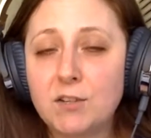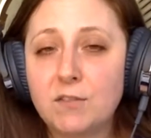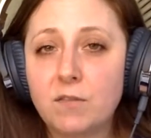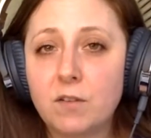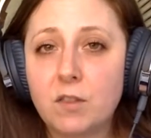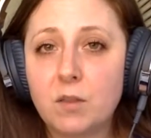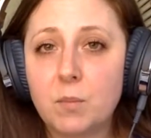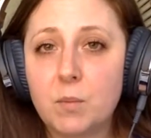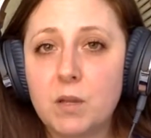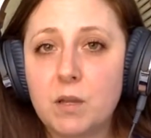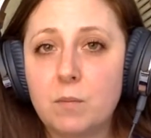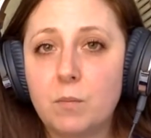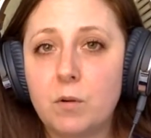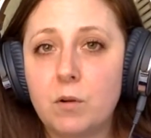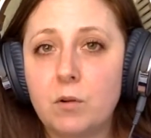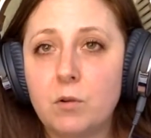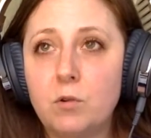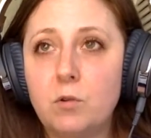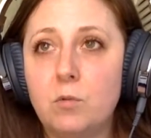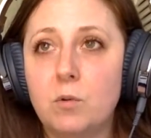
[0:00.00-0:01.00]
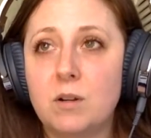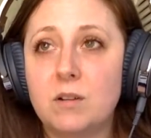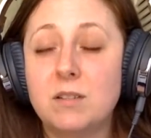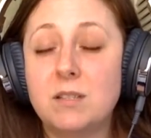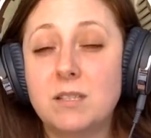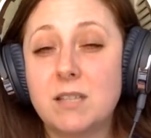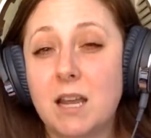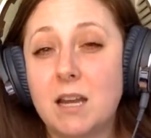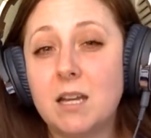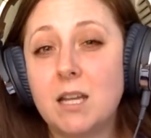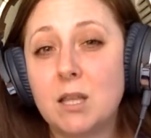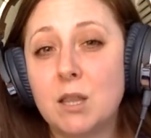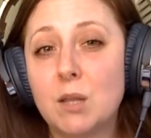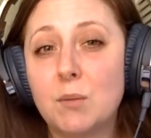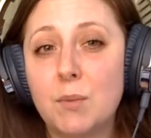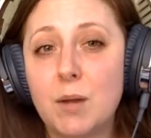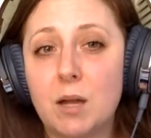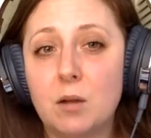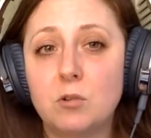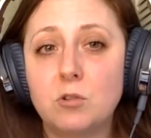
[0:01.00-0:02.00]
for the people who we're setting the
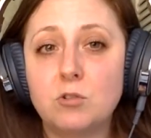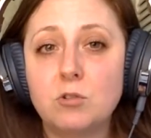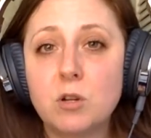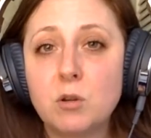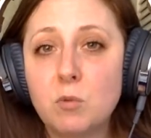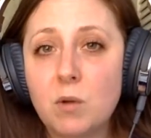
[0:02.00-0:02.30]
boundary